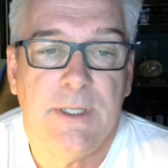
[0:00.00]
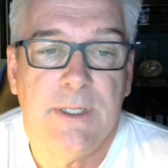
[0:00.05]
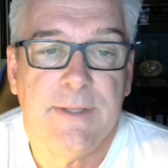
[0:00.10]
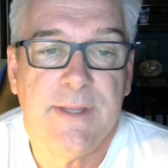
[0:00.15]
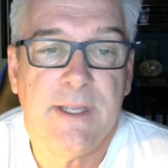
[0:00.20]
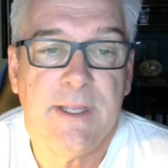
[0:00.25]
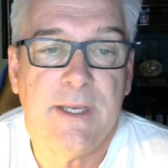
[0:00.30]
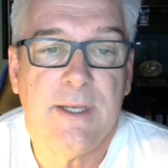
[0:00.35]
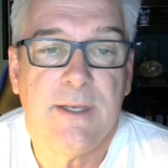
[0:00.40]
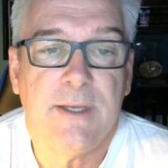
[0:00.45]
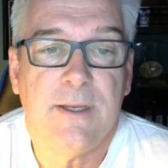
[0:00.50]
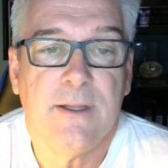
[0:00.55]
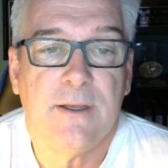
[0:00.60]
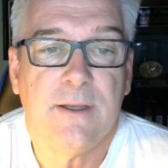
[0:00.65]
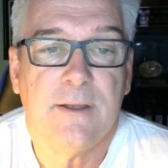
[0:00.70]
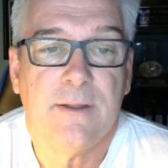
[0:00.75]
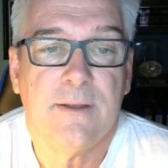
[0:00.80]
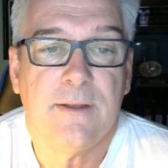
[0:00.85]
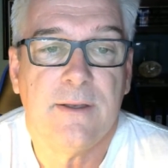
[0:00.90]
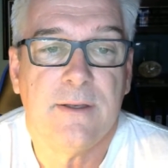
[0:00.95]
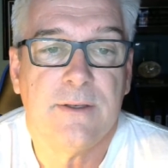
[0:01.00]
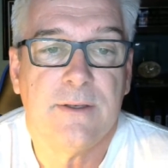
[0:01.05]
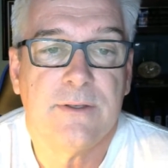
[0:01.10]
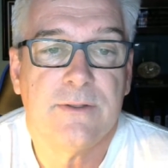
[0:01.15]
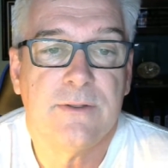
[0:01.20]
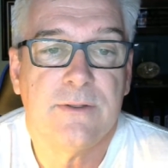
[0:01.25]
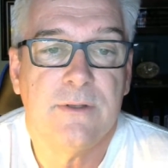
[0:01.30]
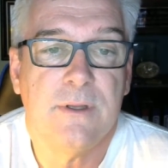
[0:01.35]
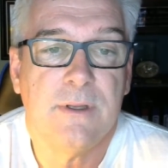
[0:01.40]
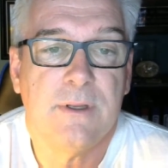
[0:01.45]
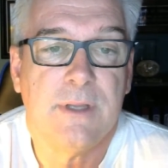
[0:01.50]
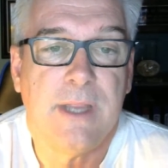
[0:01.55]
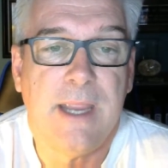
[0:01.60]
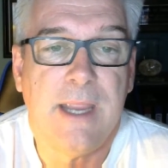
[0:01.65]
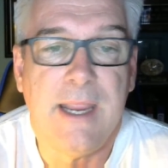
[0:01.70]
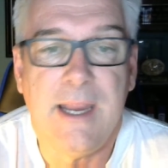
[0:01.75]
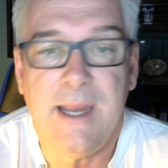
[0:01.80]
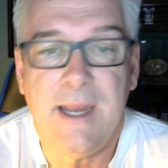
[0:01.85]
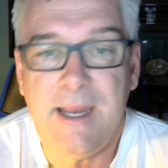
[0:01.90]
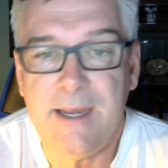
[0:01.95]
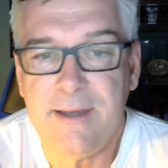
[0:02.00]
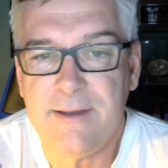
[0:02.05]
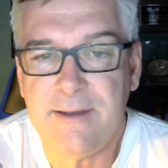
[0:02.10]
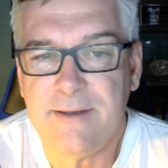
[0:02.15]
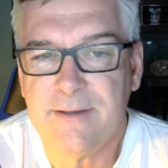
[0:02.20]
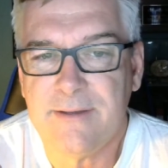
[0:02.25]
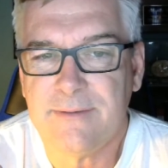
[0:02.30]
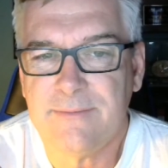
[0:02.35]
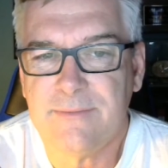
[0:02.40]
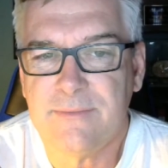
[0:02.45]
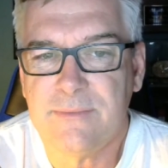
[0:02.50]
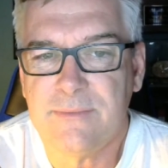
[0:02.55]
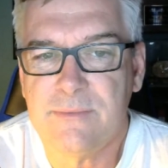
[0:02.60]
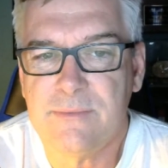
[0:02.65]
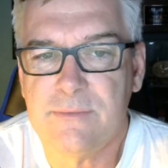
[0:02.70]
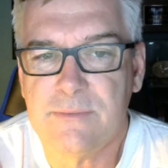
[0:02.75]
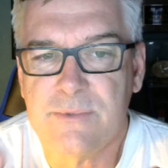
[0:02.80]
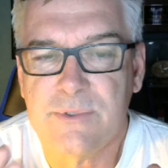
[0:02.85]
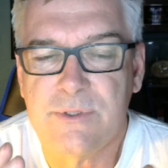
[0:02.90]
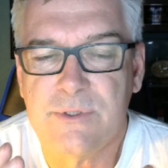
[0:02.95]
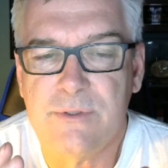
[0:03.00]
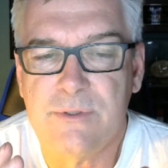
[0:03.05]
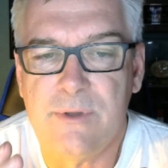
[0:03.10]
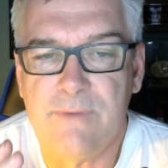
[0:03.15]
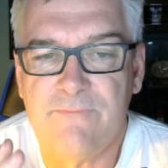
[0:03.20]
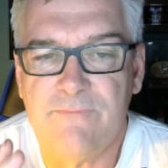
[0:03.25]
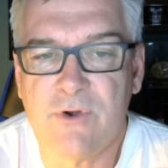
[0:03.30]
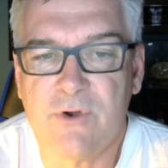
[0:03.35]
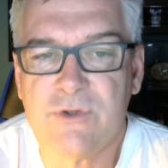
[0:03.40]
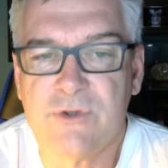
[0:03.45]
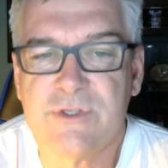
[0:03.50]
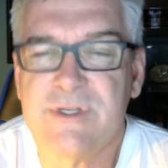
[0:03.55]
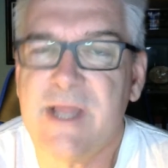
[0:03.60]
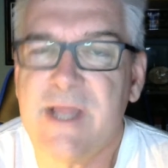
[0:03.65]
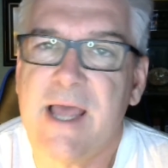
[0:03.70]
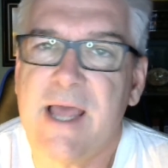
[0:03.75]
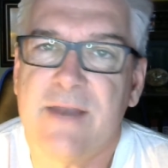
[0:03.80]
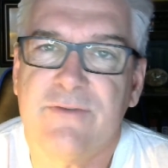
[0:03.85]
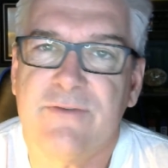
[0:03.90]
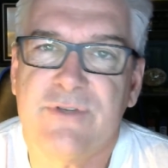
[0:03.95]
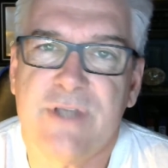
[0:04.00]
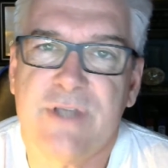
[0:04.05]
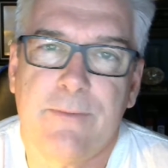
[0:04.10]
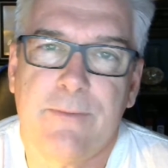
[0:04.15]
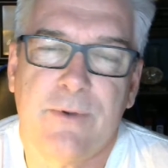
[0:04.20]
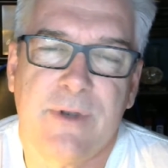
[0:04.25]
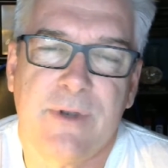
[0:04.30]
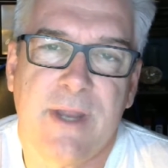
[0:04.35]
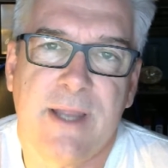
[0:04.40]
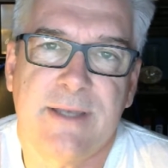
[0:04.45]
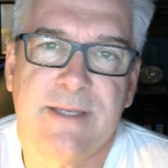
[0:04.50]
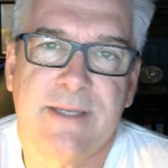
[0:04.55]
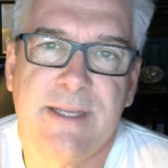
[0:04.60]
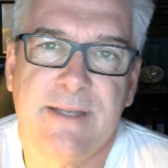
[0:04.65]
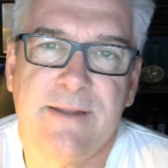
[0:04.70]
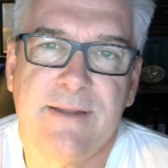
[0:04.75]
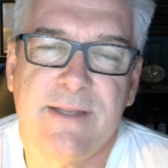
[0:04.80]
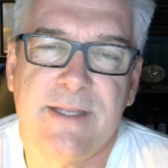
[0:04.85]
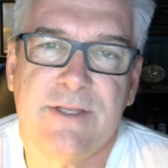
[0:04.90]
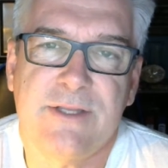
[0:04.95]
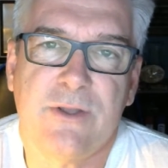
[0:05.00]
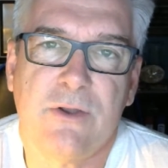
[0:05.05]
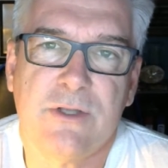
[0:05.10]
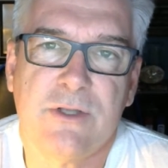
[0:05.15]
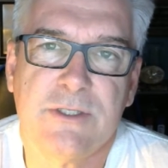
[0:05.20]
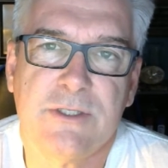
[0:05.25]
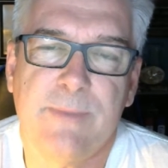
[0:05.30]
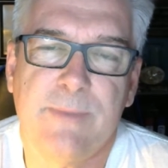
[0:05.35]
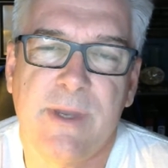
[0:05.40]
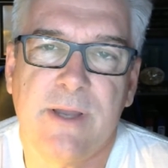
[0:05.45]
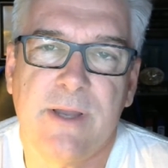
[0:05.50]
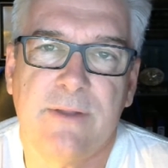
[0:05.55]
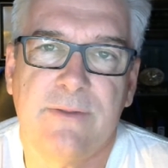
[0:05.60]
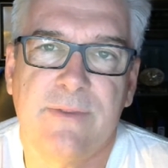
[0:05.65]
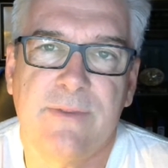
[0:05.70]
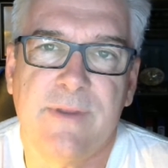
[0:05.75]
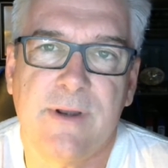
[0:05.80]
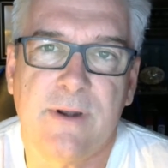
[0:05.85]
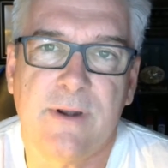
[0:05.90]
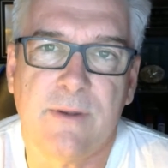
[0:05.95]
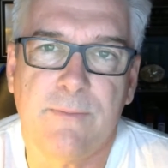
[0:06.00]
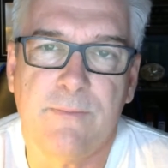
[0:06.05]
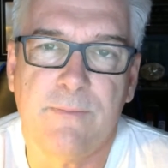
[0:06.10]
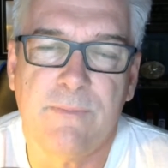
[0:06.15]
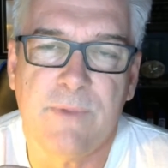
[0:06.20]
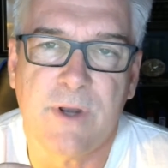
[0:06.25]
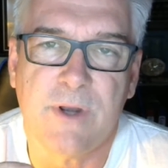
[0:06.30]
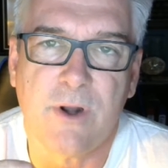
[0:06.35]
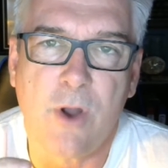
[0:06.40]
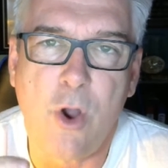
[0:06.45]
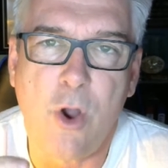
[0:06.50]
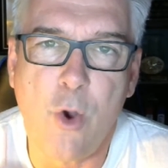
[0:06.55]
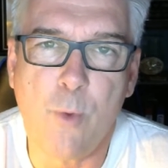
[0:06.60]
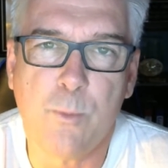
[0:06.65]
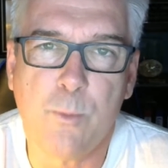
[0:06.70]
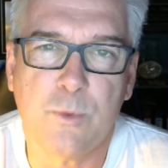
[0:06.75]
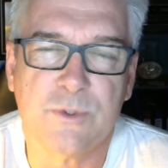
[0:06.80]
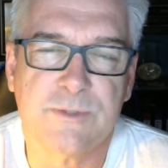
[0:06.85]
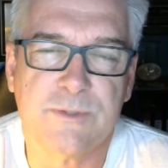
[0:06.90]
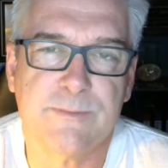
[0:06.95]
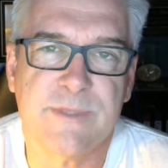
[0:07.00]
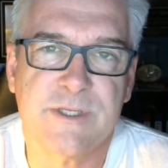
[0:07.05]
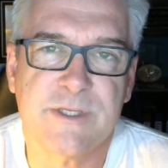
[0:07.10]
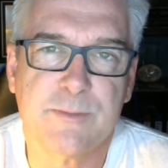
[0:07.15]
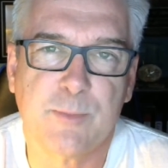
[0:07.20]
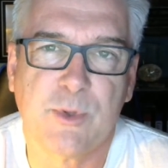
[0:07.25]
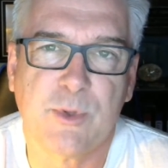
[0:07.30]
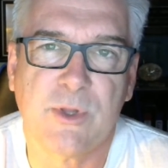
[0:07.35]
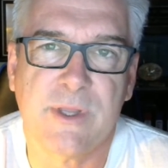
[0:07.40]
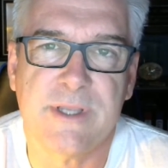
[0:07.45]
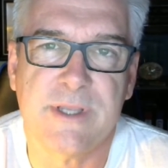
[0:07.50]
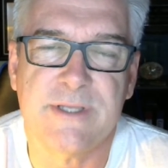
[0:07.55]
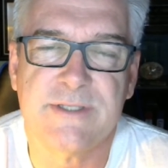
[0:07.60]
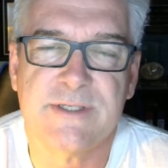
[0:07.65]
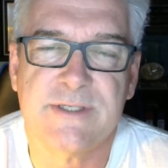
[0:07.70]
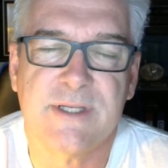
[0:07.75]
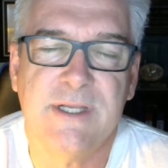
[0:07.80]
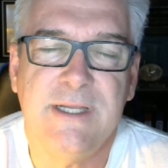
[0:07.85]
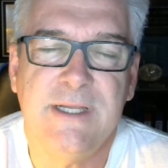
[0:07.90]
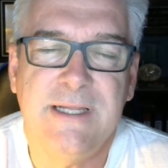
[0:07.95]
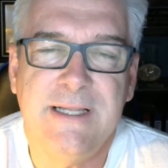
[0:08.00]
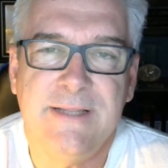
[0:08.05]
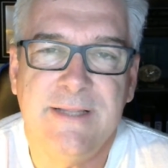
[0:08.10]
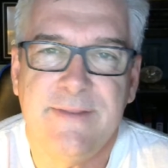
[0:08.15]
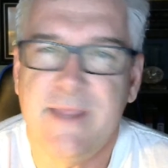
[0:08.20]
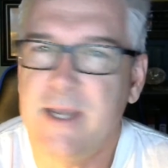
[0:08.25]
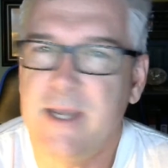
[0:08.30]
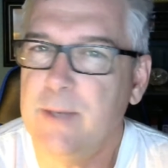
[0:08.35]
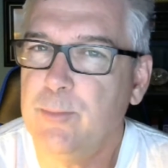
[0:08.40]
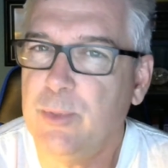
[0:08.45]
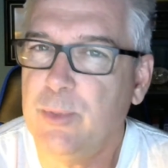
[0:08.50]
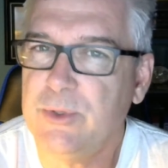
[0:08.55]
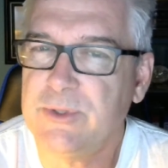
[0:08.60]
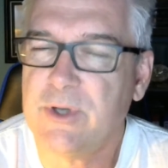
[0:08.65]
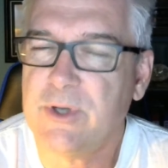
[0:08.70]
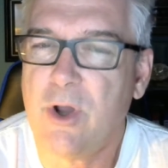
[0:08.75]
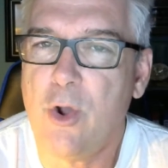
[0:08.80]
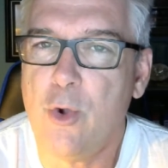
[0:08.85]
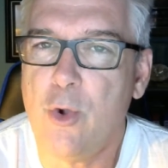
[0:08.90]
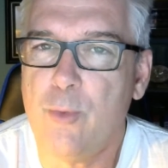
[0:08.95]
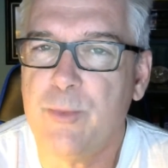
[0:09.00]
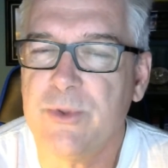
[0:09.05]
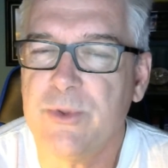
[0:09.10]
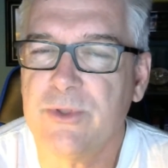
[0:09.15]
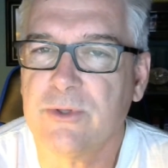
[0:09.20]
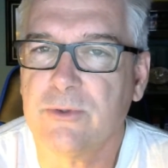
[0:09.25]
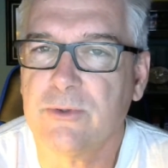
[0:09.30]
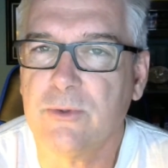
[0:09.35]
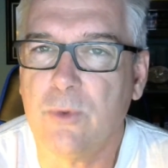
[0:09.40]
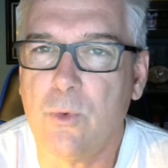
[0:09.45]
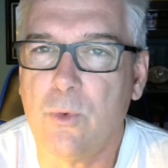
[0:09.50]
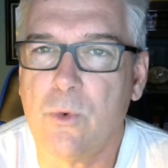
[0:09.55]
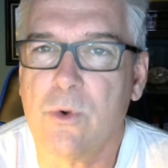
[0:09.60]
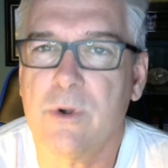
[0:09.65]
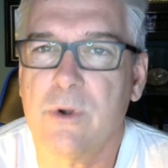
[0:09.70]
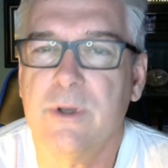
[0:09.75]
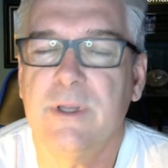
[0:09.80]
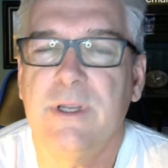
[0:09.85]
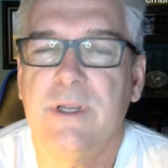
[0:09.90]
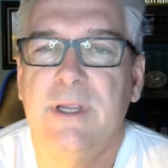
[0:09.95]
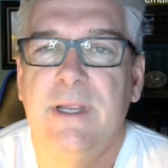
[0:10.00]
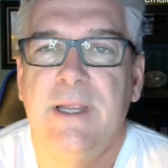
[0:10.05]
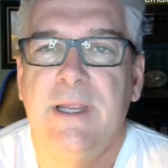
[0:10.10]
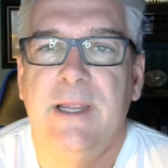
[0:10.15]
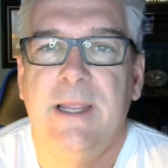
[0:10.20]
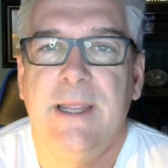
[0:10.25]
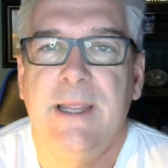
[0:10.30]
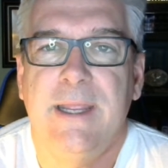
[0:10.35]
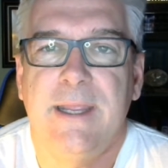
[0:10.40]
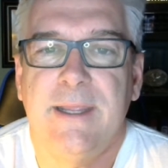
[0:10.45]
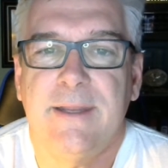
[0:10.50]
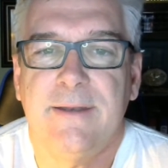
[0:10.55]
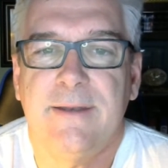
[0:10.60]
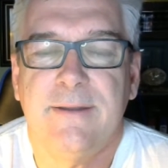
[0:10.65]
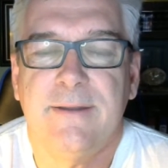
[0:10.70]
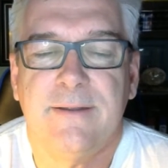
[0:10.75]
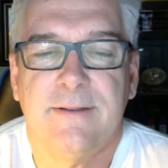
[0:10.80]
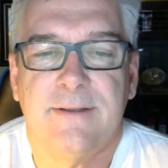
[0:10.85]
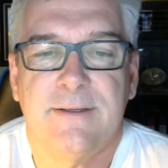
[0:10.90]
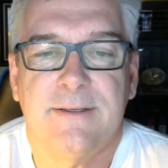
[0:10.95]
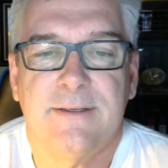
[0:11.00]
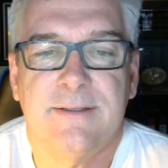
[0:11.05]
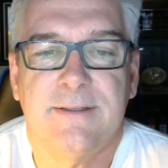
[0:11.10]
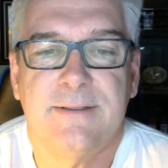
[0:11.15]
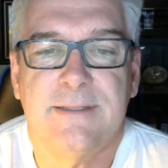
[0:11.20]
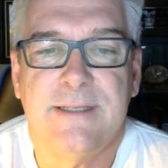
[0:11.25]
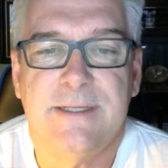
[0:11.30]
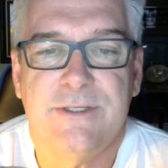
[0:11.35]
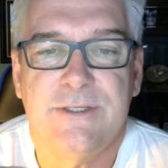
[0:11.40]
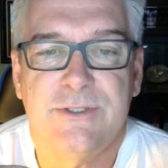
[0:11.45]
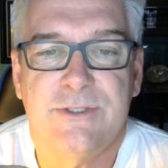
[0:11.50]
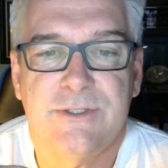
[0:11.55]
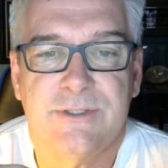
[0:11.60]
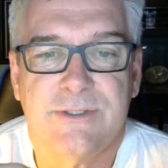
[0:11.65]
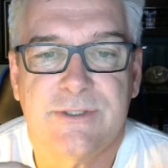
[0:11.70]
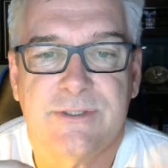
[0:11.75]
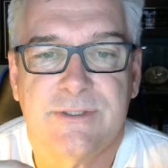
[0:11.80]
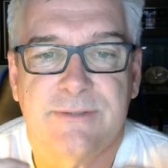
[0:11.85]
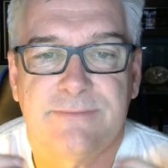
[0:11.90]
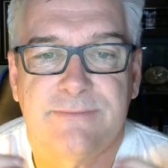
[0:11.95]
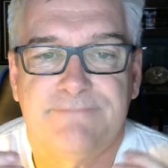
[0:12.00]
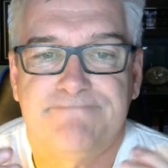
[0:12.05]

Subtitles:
Then and verse 9 of chapter 19, it talks about their hope was misplaced. They didn't put their hope in the Lord, and it just,